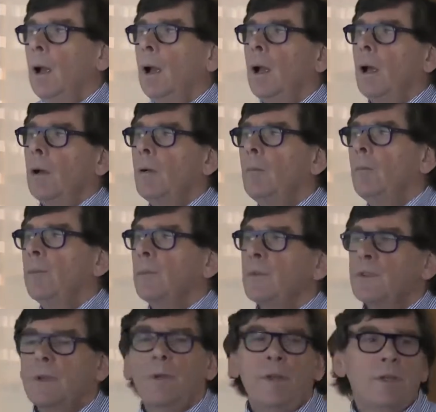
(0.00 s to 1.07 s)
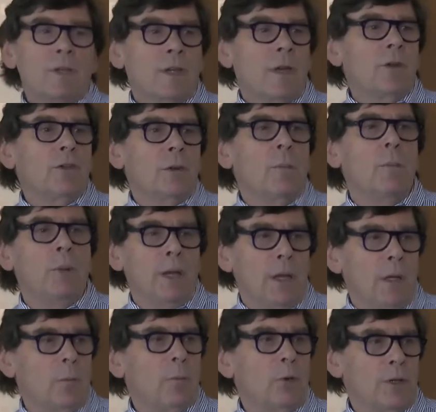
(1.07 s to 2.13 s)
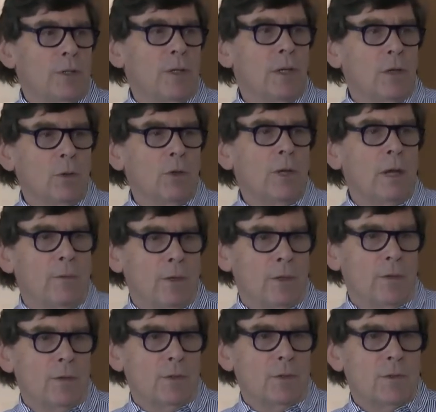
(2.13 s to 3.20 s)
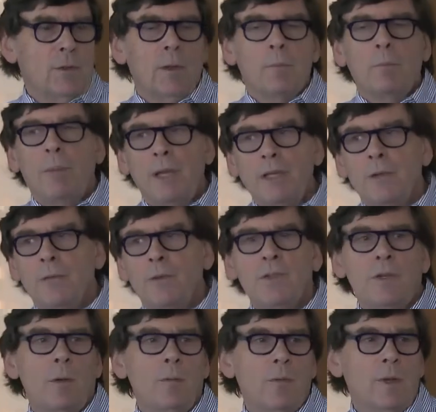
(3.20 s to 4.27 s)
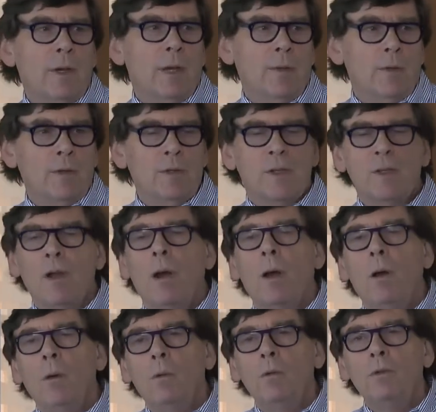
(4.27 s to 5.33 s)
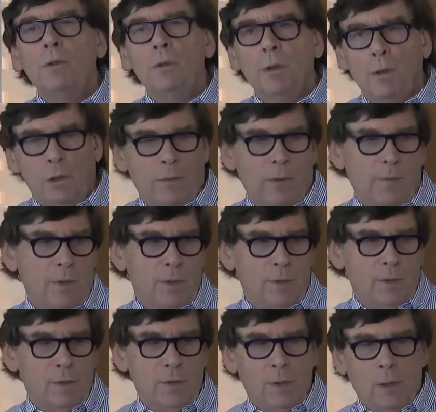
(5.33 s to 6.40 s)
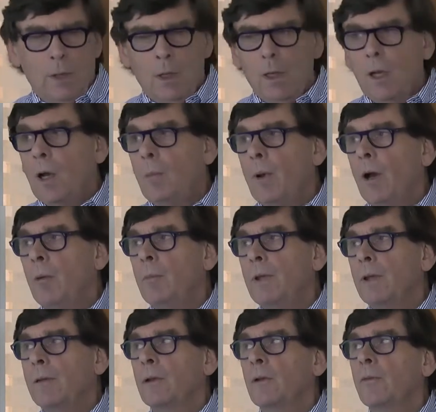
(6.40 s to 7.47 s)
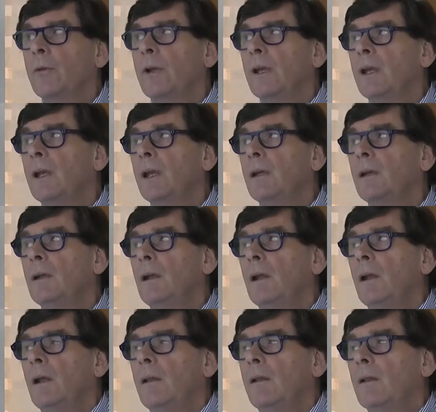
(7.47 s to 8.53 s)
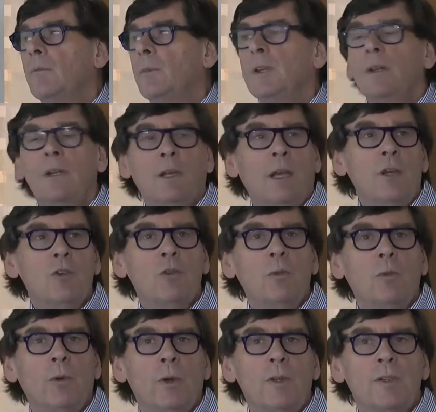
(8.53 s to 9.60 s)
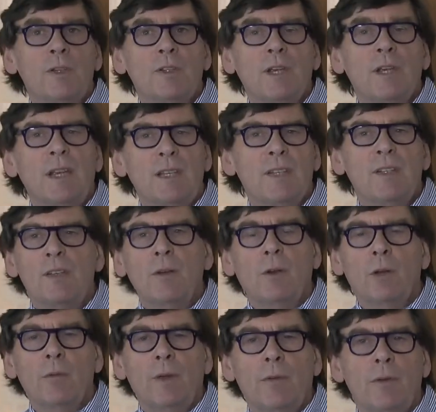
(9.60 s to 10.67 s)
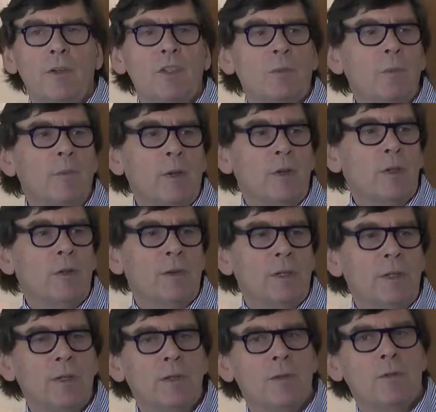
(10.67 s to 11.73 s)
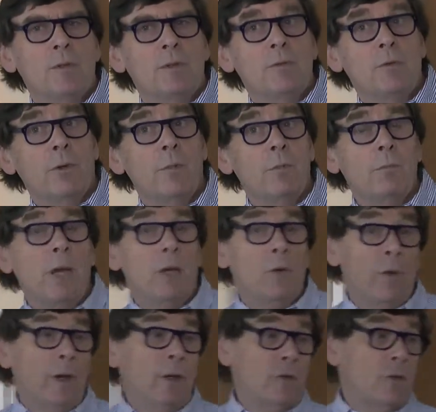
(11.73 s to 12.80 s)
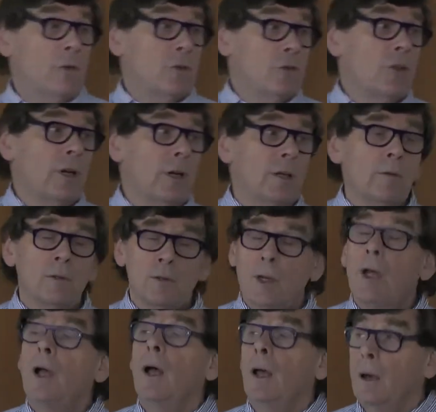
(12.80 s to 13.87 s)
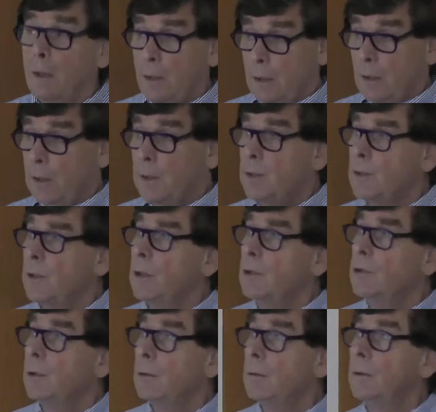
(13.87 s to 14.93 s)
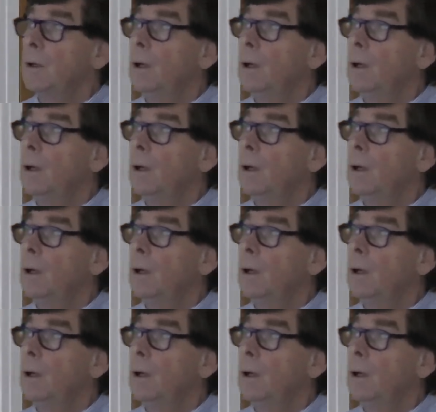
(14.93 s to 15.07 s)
Um, so there's going to be pretty good evidence better for some than others. There's a whole lot of evidence about methylphenidate. There's been the occasional voice to say, yes, there's a lot of evidence, but most of it is from manufacturers' trials, and I think that is an issue.